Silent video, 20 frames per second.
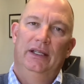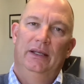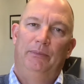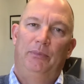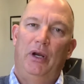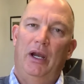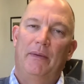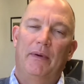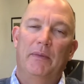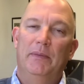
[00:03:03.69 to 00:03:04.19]

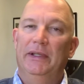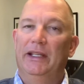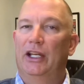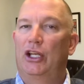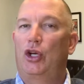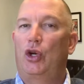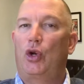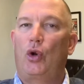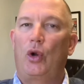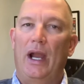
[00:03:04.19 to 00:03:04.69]
probably a
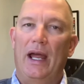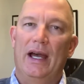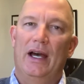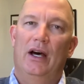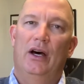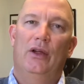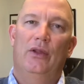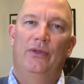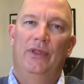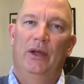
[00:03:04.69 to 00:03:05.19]

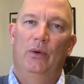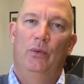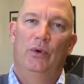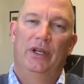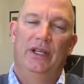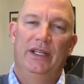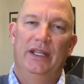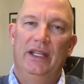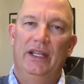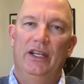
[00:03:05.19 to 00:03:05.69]
crowd that
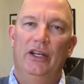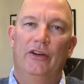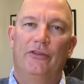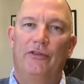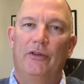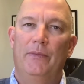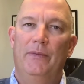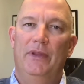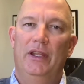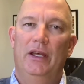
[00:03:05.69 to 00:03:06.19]
wanted to hear
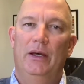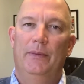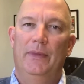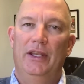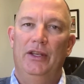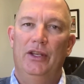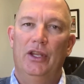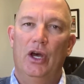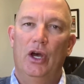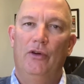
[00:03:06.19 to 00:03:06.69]
from them
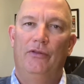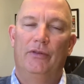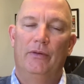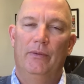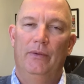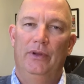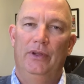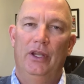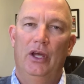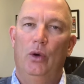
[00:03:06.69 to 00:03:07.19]
and
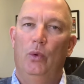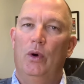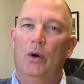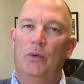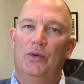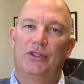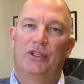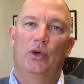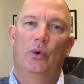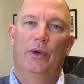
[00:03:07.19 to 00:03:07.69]
know what
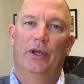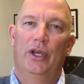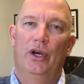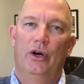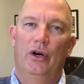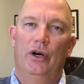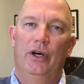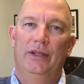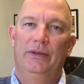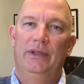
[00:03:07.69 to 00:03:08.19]
was going
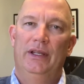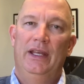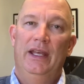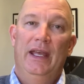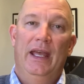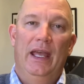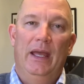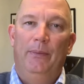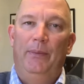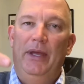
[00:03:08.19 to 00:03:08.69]
on.
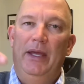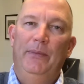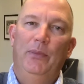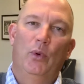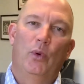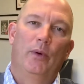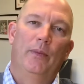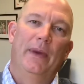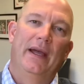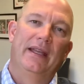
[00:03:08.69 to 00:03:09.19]
And people
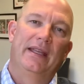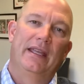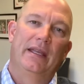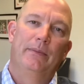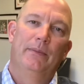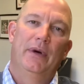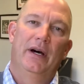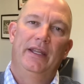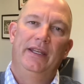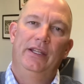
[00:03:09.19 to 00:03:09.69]
were making
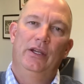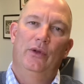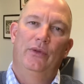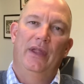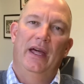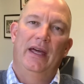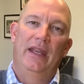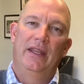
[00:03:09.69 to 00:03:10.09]
money on that.